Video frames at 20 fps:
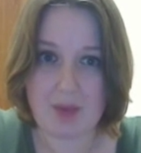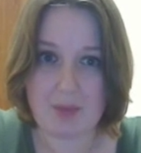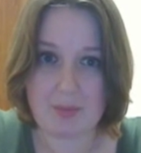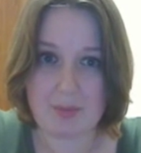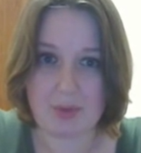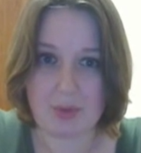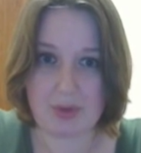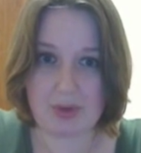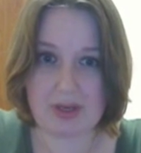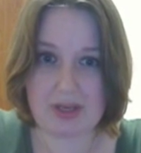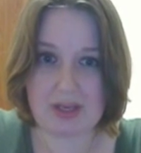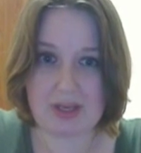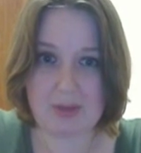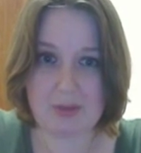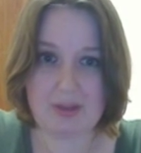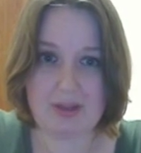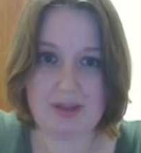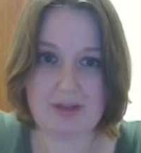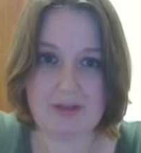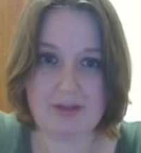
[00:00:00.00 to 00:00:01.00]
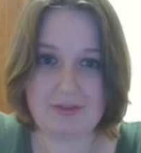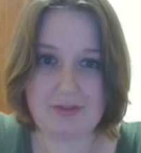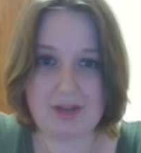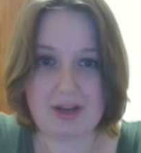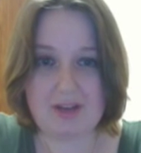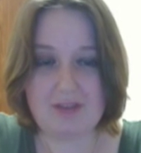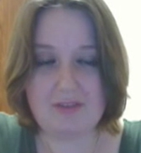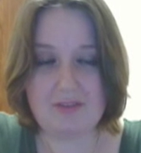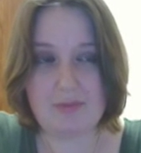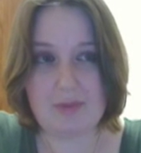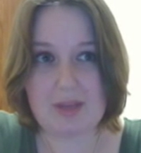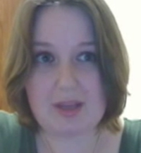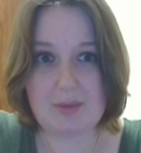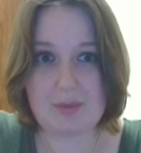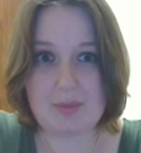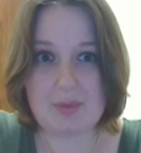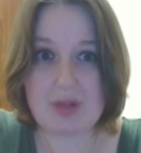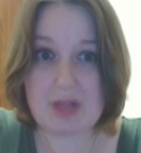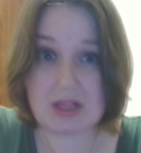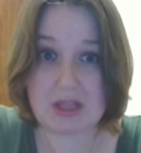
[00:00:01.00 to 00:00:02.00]
But we're equally afraid of being
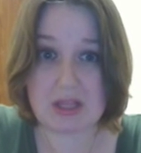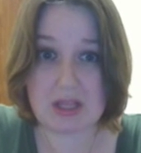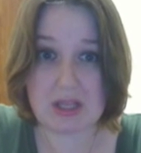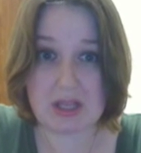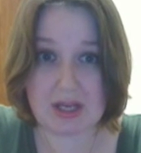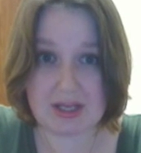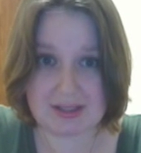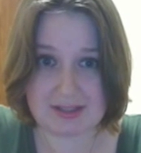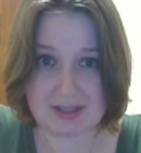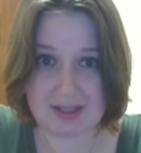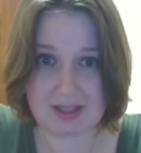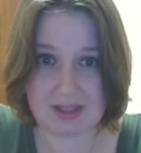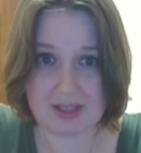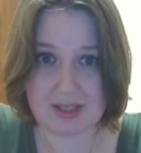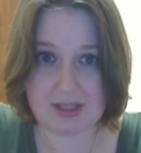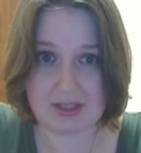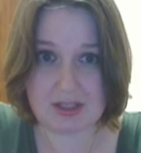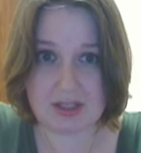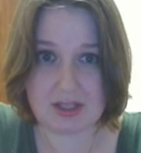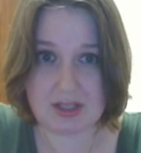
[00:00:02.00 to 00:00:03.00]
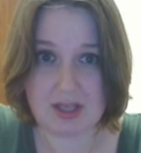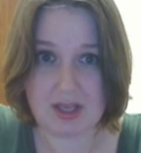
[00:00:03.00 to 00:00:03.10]
completely isolated.